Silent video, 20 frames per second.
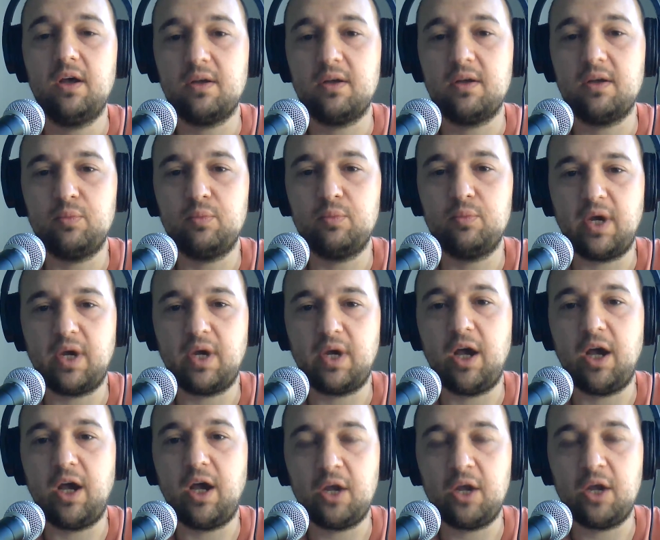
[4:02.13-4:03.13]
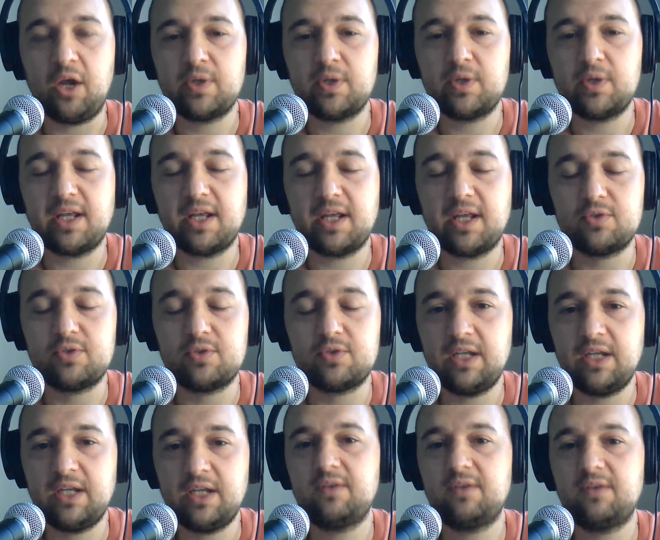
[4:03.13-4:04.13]
I always like to
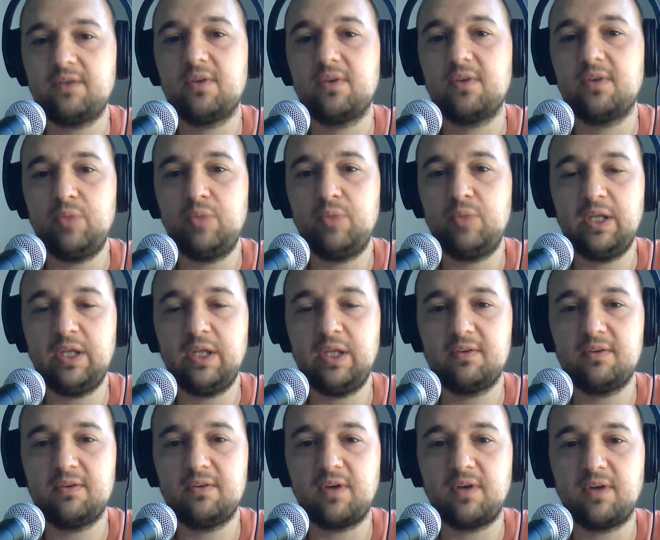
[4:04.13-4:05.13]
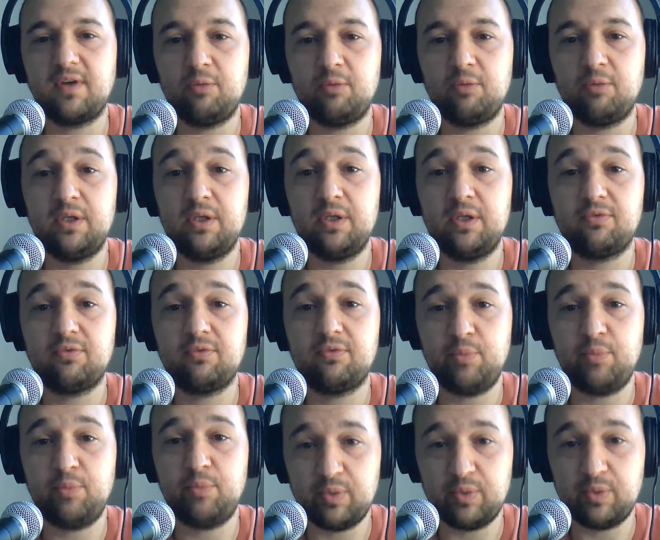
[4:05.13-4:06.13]
say this, buildings are built
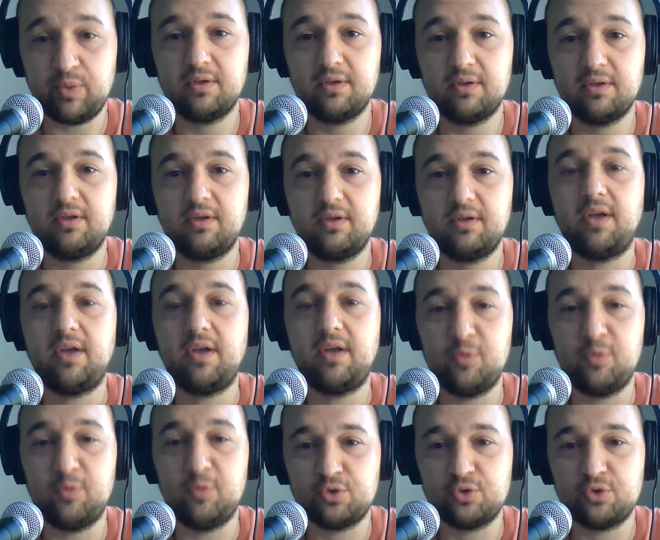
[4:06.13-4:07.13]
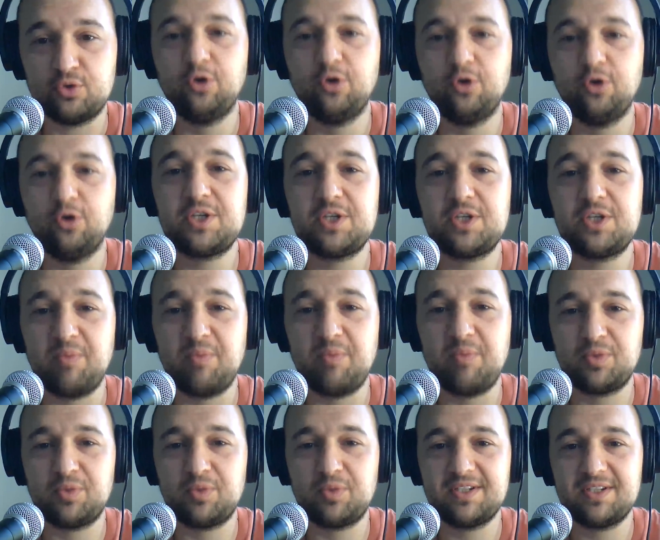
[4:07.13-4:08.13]
for people, and we should always
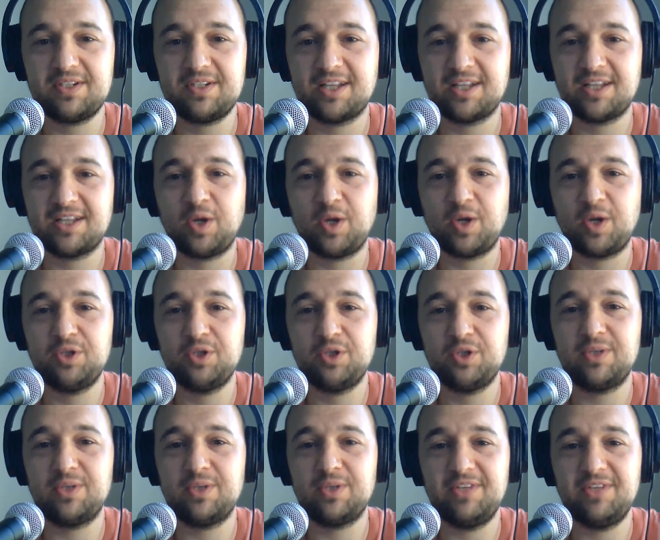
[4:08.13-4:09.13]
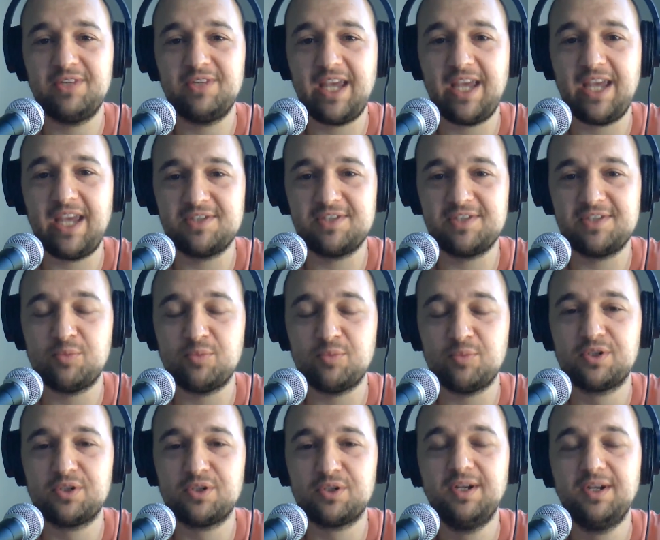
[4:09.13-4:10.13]
remember this. That's why we don't live in caves
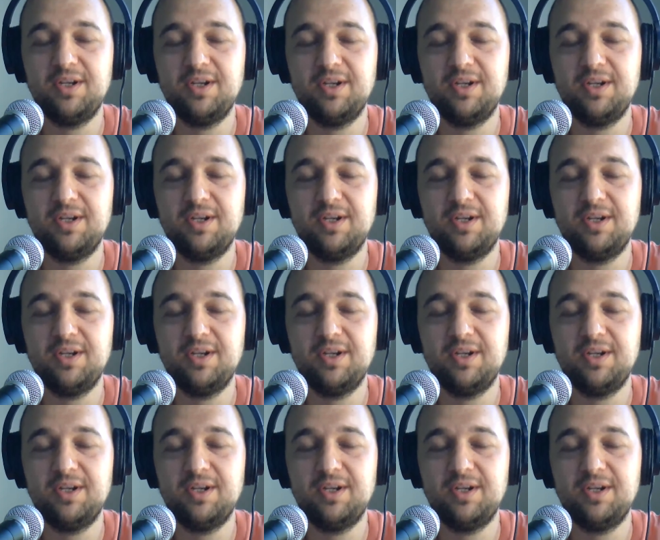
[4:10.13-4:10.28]
anymore.